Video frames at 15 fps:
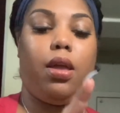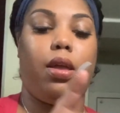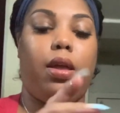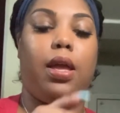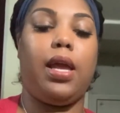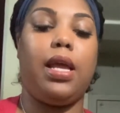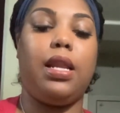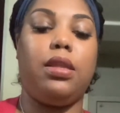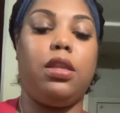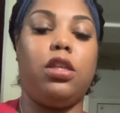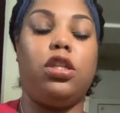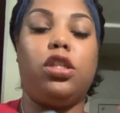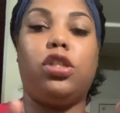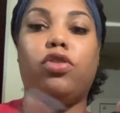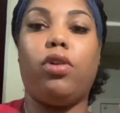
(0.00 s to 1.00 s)
And the
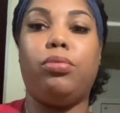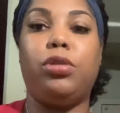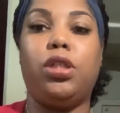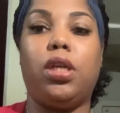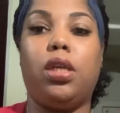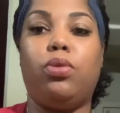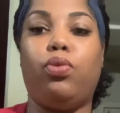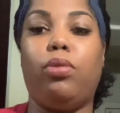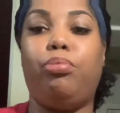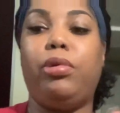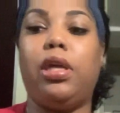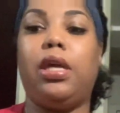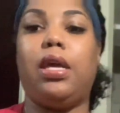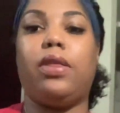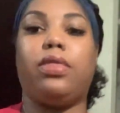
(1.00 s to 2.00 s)
description will
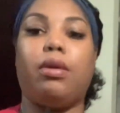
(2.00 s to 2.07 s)
be at the